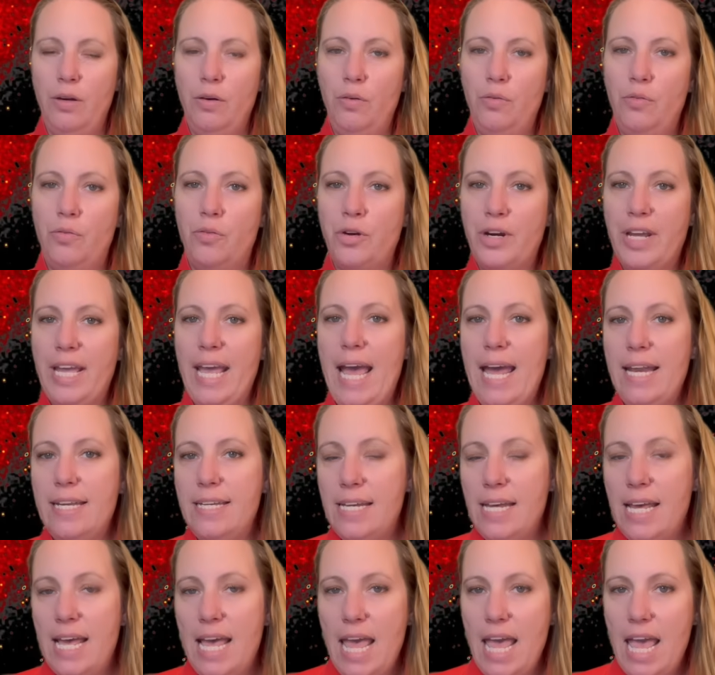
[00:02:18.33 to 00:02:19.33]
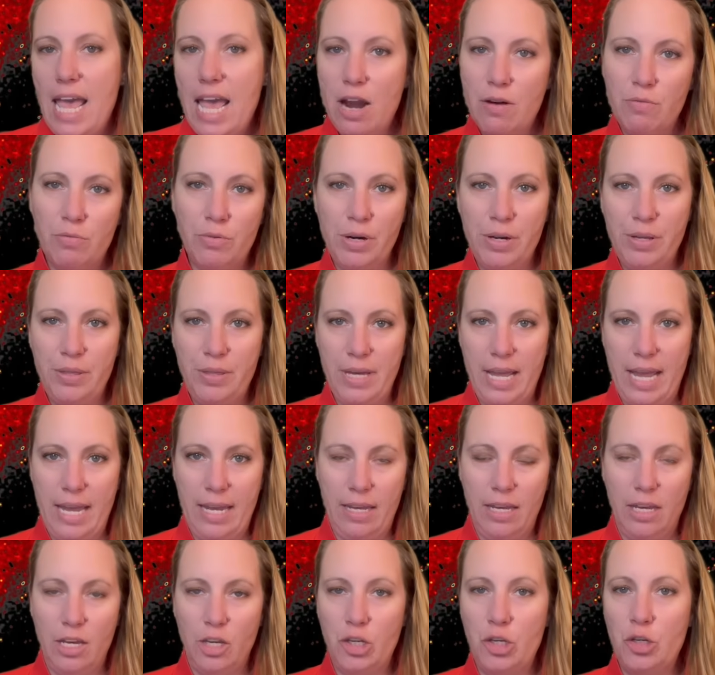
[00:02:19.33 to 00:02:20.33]
Forget
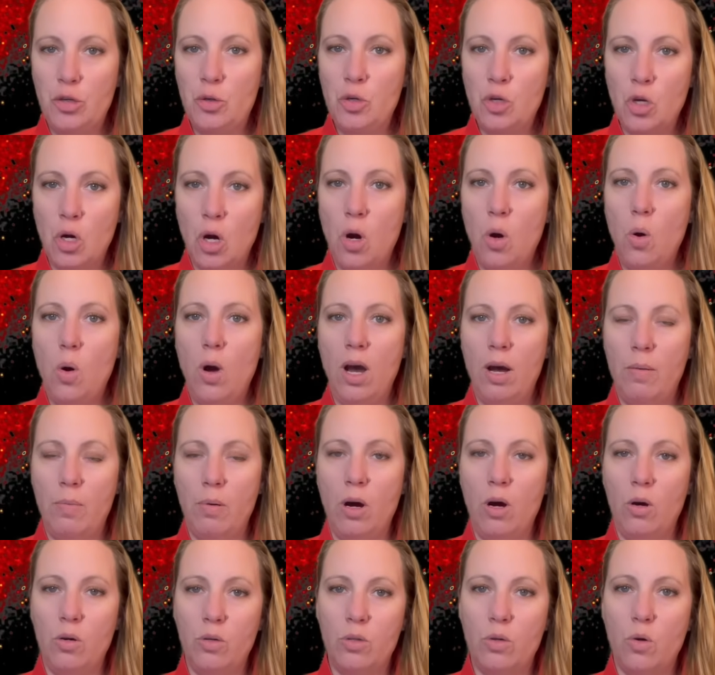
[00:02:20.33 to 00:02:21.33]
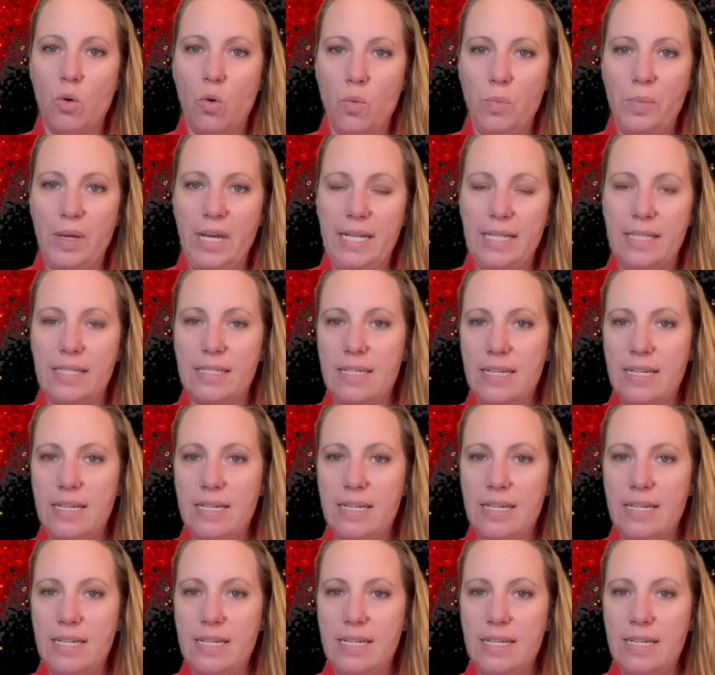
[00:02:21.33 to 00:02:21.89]
everything you know about comets.